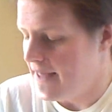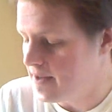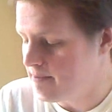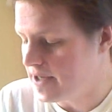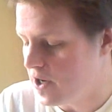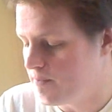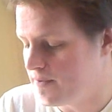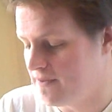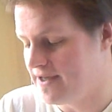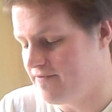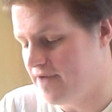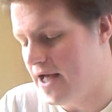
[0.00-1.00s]
and then be
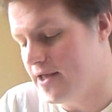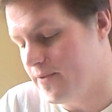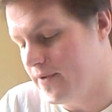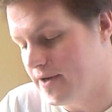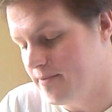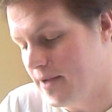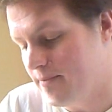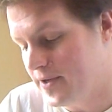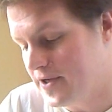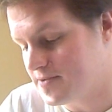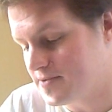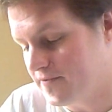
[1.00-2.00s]
openly evaluated by
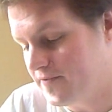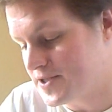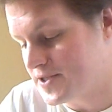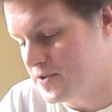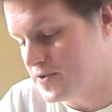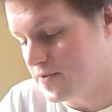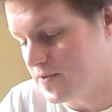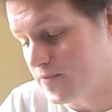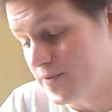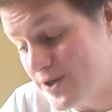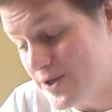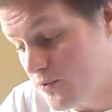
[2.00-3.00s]
peers professionals with
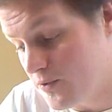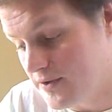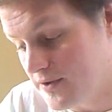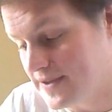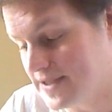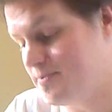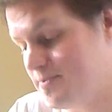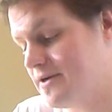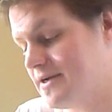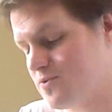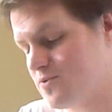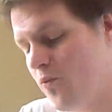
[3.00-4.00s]
real-world
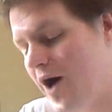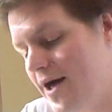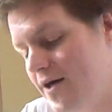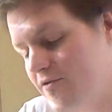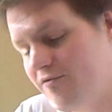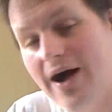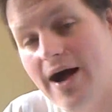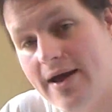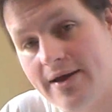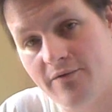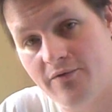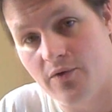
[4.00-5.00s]
experience while
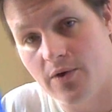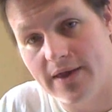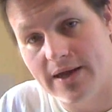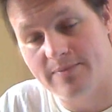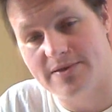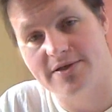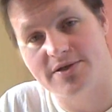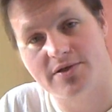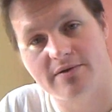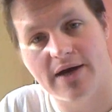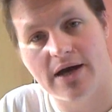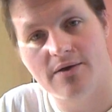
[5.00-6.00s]
vying for that
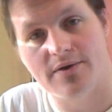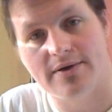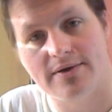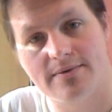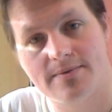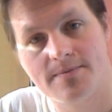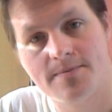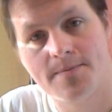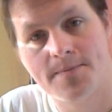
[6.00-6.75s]
position of elder?